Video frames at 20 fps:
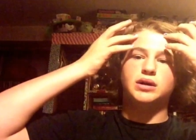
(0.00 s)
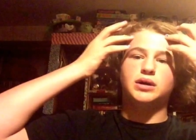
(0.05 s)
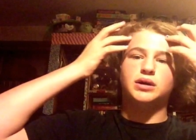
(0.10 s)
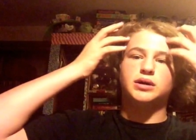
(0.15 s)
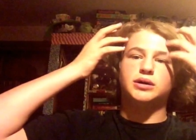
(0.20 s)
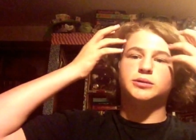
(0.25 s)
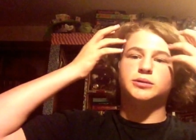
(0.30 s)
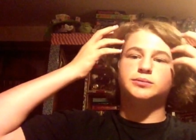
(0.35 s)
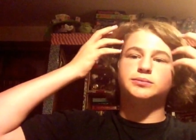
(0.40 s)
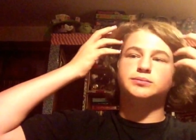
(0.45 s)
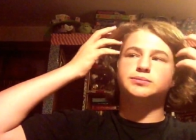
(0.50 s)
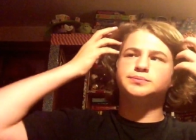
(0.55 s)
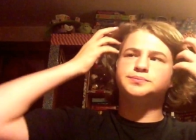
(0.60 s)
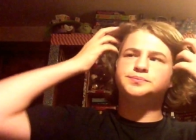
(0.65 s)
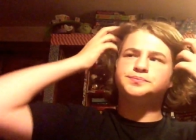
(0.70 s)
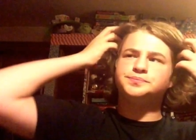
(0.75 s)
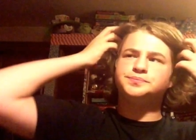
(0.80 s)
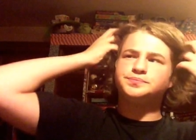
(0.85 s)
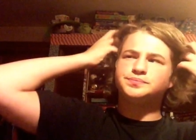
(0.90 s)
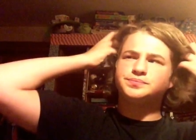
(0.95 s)
um,
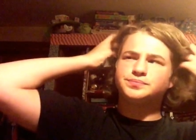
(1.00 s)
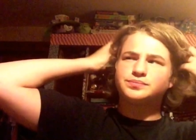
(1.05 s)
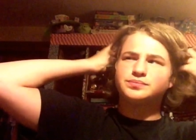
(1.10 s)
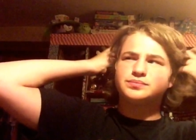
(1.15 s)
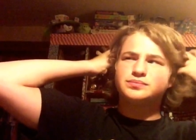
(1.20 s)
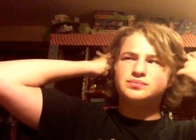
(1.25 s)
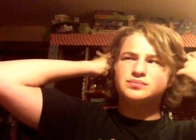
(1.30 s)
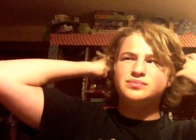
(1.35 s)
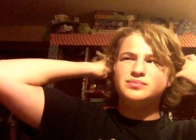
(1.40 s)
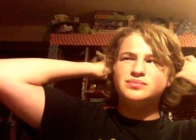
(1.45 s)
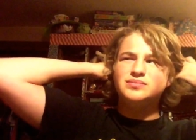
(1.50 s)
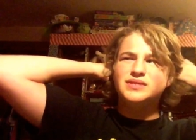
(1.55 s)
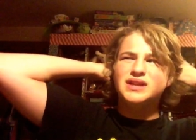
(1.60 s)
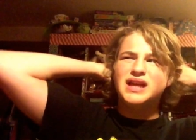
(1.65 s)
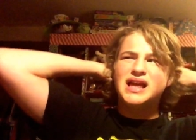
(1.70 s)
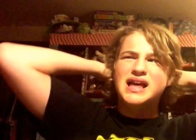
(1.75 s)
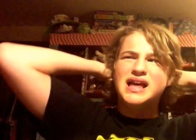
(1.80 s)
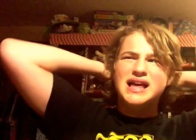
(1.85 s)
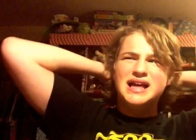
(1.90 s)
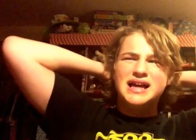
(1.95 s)

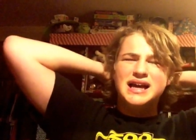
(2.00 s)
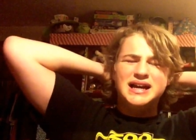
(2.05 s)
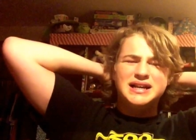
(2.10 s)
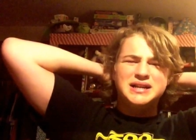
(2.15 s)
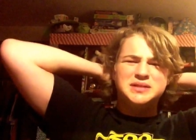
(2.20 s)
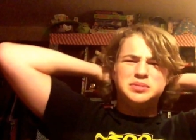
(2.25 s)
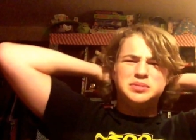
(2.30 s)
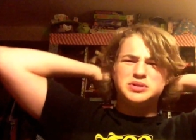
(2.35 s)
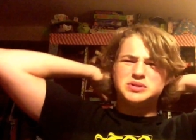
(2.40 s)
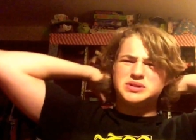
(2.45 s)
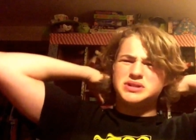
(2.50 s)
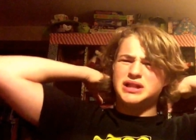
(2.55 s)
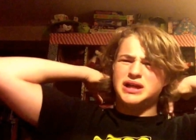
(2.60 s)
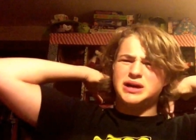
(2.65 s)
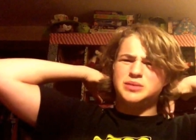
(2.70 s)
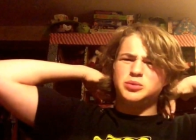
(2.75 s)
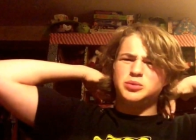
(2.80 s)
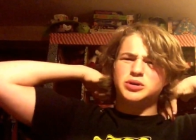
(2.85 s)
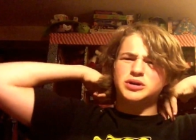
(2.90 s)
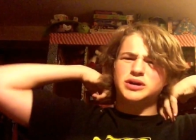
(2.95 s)
I did post a
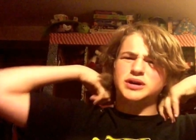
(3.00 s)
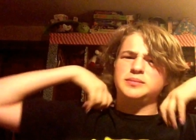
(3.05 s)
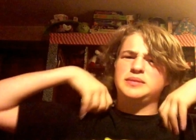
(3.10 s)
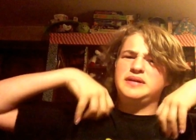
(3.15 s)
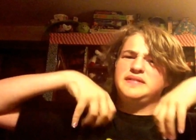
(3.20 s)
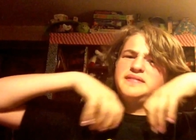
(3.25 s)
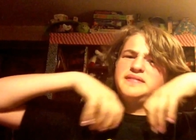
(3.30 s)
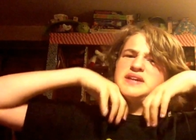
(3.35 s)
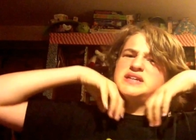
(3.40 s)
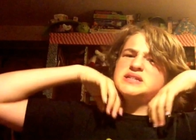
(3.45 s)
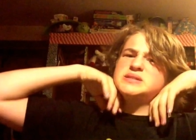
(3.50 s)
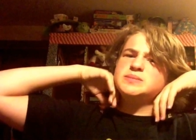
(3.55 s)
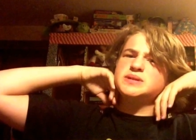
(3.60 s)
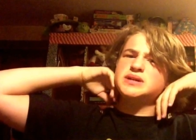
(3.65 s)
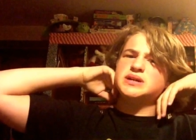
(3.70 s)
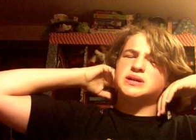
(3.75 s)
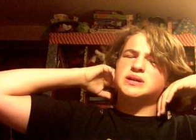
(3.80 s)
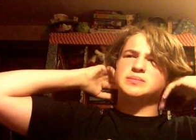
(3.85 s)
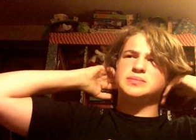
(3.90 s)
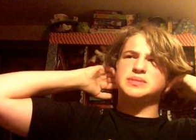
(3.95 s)
lot more on my
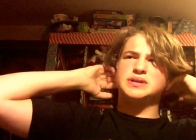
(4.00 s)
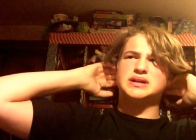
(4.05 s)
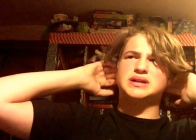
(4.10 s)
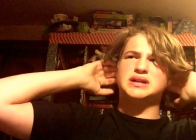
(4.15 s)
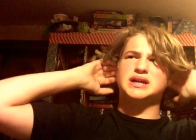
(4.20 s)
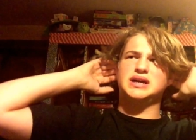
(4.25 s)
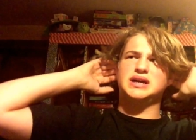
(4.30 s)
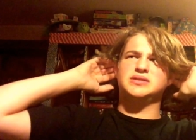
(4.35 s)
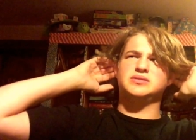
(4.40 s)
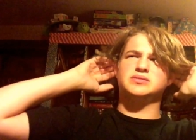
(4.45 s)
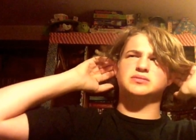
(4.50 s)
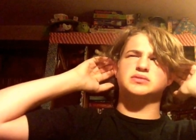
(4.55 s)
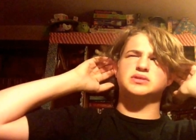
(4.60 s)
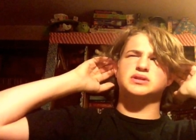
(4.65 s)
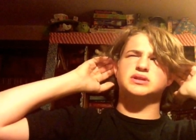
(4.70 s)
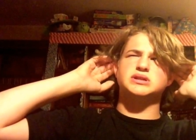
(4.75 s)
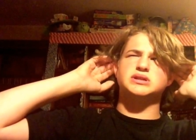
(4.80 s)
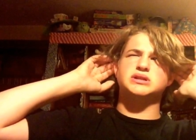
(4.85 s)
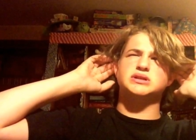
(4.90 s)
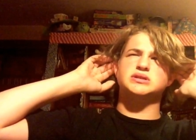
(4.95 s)
Facebook, but I don't
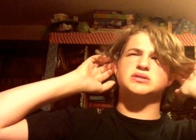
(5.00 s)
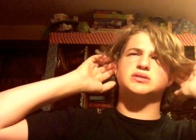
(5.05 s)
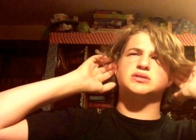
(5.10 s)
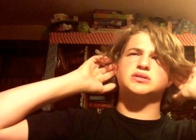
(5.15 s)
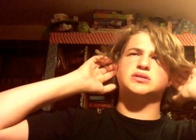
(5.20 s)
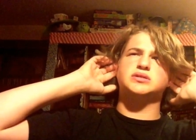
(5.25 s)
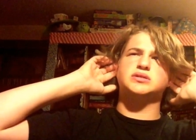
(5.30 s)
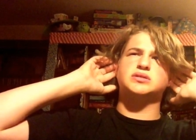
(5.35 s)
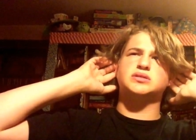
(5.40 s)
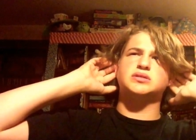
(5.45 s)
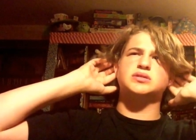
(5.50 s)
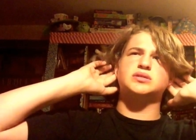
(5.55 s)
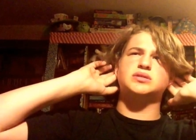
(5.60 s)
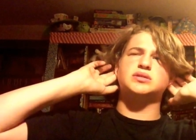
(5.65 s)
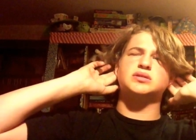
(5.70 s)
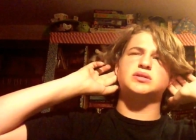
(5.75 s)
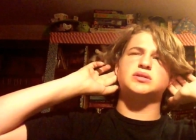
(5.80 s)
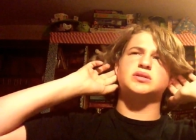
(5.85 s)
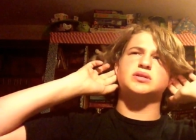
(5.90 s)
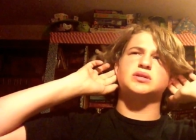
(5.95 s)
really
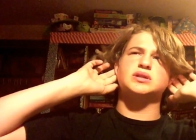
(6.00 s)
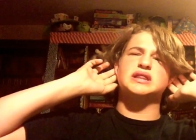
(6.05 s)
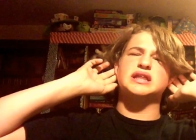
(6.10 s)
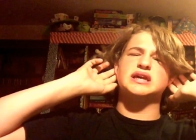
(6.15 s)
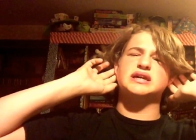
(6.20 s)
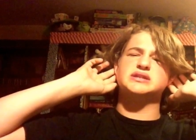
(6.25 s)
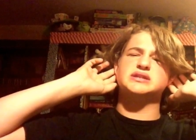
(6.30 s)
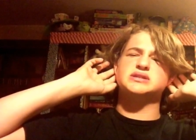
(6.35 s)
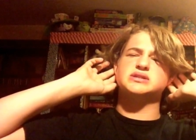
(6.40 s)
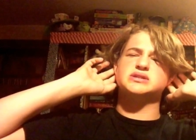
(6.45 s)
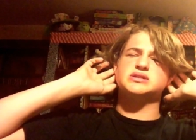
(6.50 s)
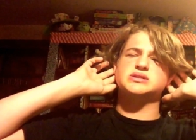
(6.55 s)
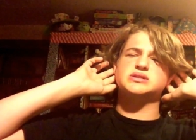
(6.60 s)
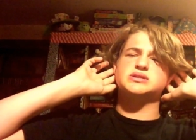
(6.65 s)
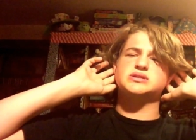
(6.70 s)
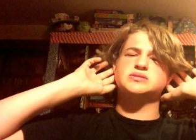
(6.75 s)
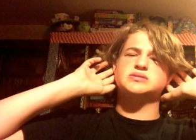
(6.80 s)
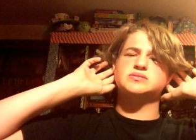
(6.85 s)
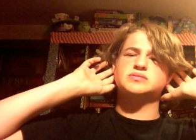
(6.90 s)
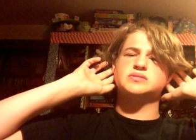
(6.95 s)
like to
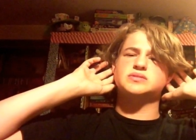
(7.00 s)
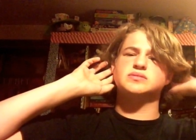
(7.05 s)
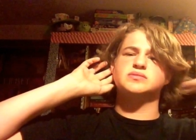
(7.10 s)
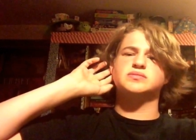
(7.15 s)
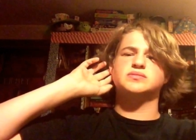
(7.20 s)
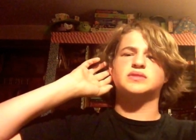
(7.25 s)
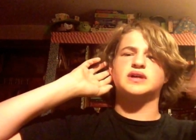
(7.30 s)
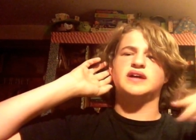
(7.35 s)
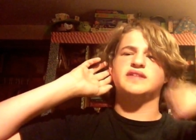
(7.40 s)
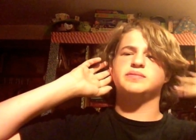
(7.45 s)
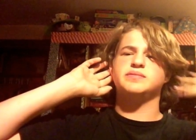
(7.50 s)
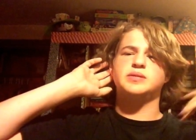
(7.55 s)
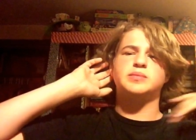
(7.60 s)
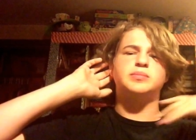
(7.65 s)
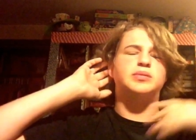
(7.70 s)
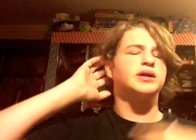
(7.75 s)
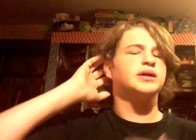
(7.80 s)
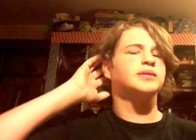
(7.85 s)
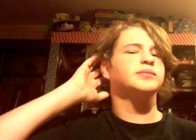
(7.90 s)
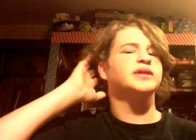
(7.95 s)
just have
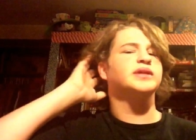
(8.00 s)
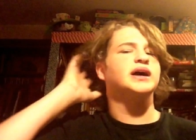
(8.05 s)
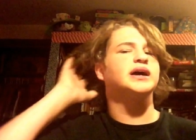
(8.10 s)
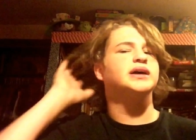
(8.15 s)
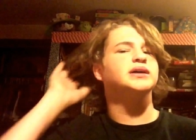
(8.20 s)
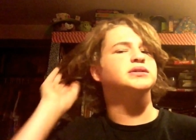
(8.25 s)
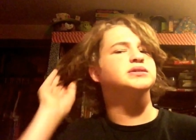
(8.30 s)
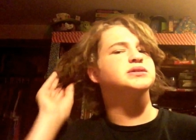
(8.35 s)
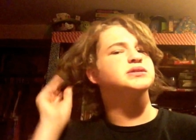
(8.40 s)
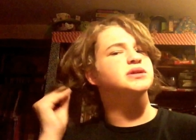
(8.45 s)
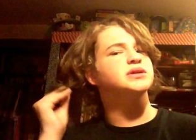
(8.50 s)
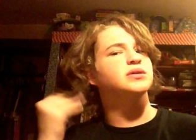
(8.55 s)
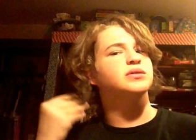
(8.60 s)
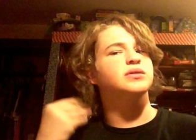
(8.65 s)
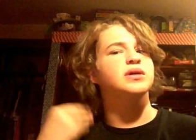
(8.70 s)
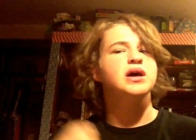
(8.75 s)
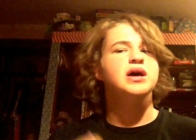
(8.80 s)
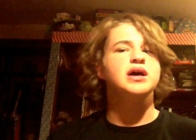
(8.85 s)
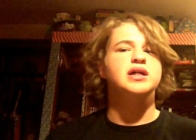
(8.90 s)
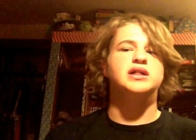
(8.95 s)
people on that, so
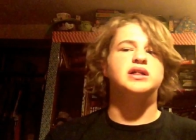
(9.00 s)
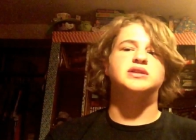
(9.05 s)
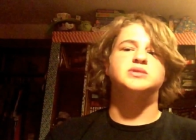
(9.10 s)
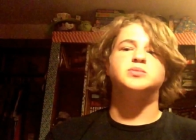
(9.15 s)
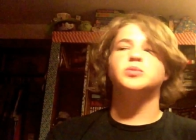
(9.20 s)
that's